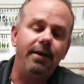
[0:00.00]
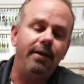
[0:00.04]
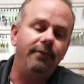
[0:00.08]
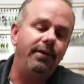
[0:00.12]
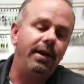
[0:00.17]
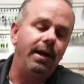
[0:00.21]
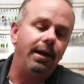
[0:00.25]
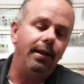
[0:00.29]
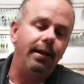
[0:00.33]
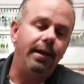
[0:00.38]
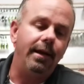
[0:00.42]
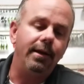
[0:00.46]
I've
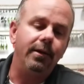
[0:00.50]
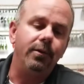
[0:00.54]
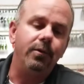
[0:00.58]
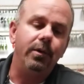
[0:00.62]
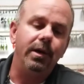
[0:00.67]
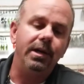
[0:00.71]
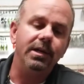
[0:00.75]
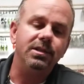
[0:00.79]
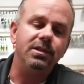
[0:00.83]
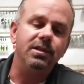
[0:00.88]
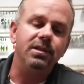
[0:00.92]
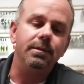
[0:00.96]
had a lot of
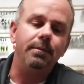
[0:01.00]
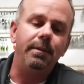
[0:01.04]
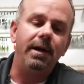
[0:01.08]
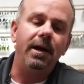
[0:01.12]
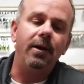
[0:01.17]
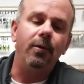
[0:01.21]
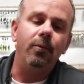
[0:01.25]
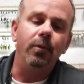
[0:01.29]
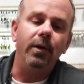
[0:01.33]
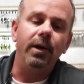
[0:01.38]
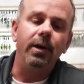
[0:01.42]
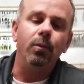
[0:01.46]
questions
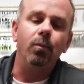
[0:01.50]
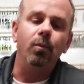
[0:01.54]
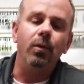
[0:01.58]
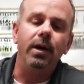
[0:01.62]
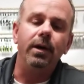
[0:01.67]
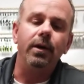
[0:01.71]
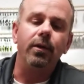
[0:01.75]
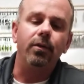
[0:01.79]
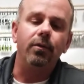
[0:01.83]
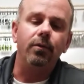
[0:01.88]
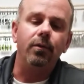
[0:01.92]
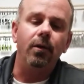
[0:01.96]
about when and where
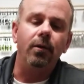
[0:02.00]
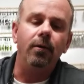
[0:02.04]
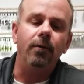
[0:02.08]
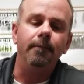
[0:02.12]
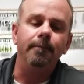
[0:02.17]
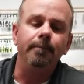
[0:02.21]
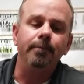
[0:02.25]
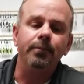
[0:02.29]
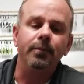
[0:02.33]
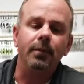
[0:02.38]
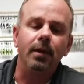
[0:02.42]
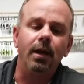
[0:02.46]
to
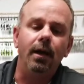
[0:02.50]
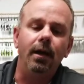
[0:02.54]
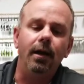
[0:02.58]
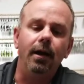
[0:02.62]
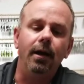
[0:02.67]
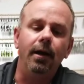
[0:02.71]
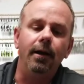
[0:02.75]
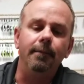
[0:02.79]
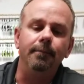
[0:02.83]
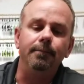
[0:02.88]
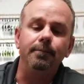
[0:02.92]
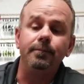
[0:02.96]
throw
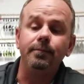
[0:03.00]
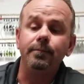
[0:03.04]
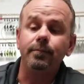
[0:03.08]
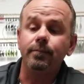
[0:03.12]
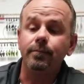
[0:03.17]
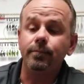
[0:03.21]
them.